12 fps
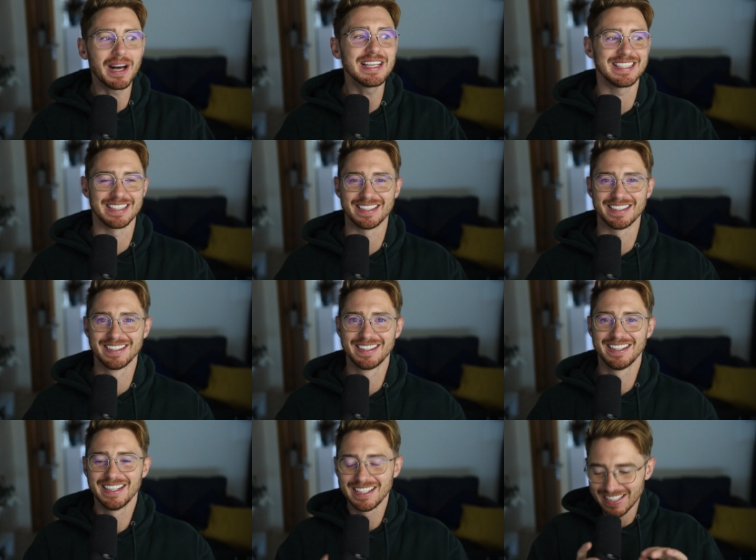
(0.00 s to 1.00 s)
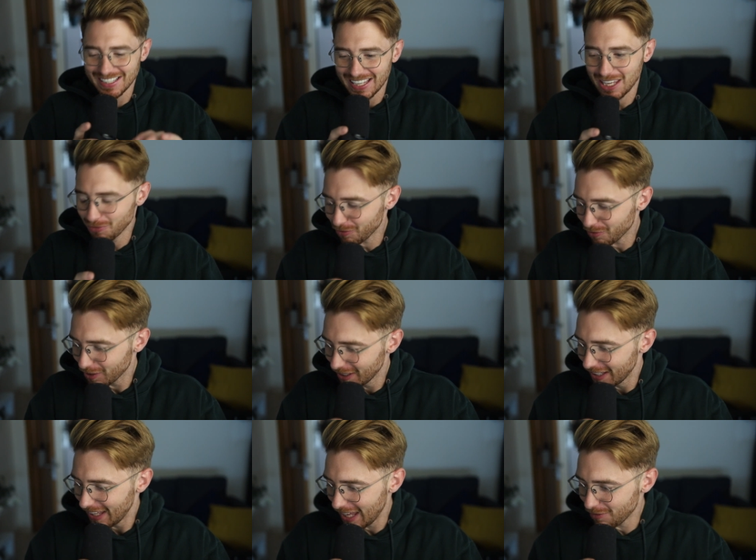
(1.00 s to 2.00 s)
buying it. If
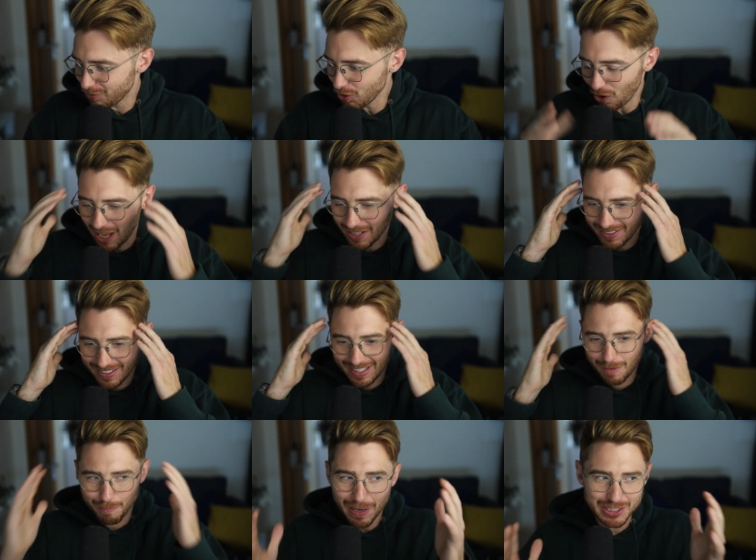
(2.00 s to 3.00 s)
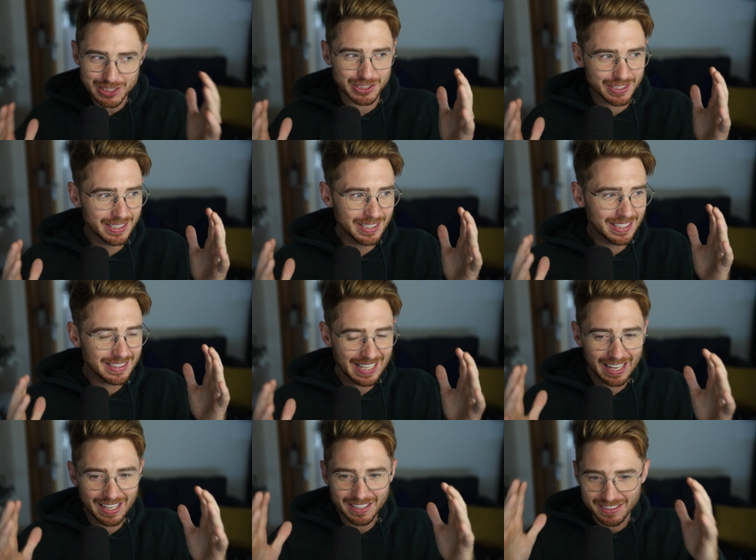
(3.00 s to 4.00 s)
if you're under the impression
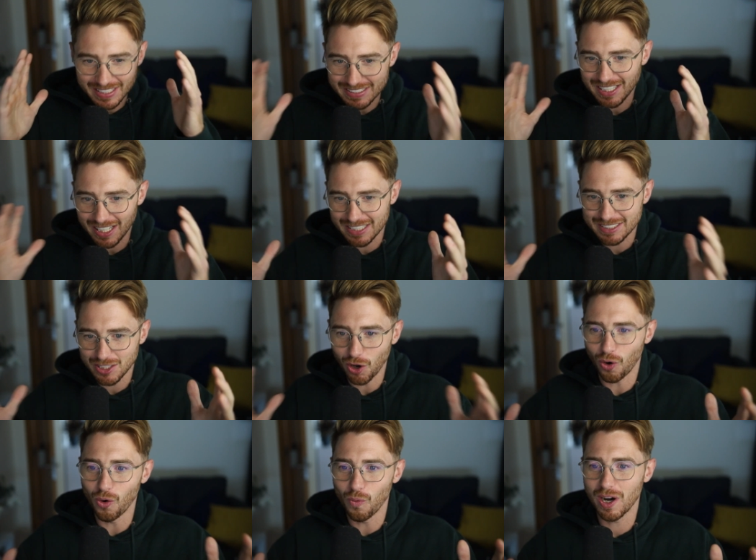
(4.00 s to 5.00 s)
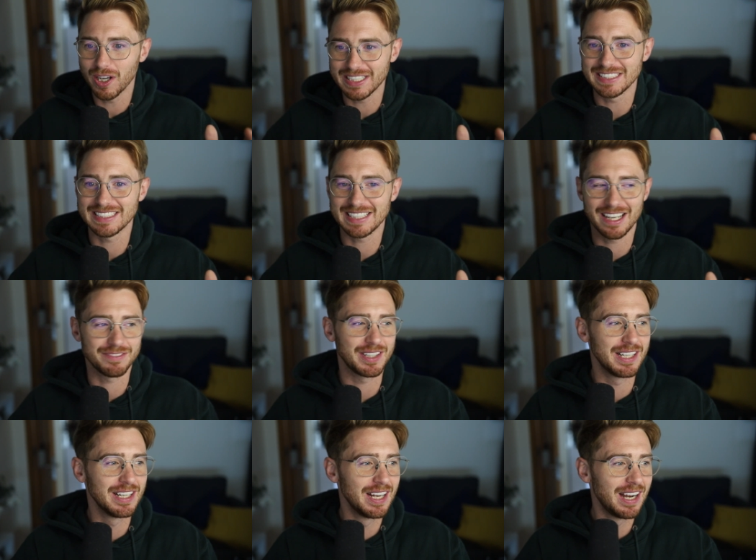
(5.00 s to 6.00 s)
that these guys are not all working
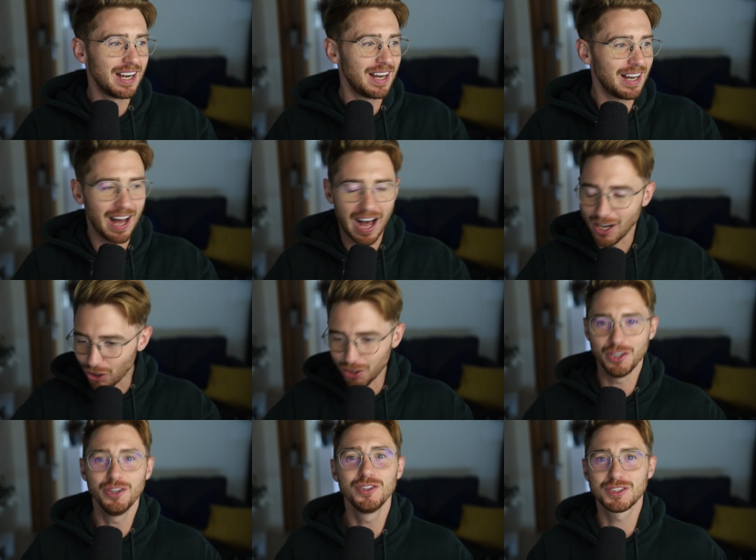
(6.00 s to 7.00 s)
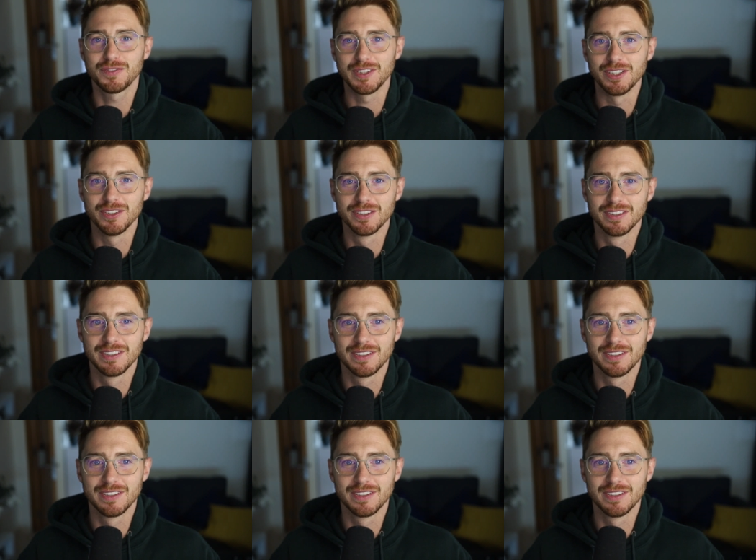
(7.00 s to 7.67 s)
together, I got news for you.